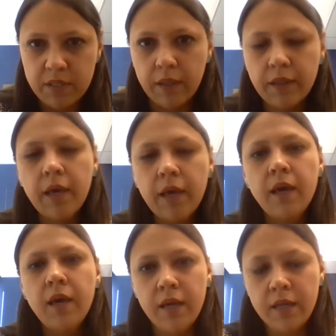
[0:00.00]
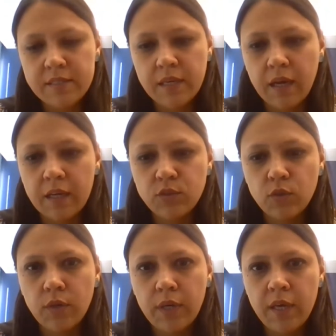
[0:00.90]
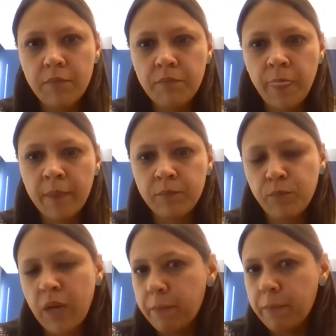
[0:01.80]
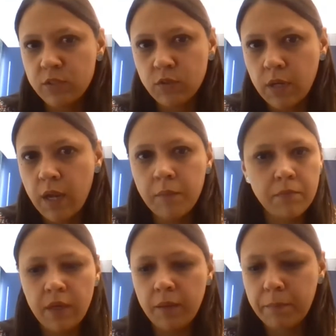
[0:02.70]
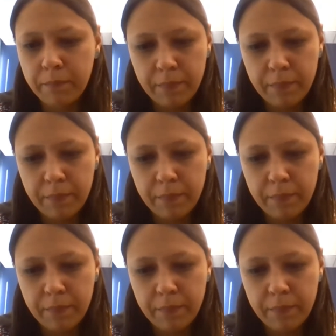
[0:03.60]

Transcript: due to disability reasons. In that case,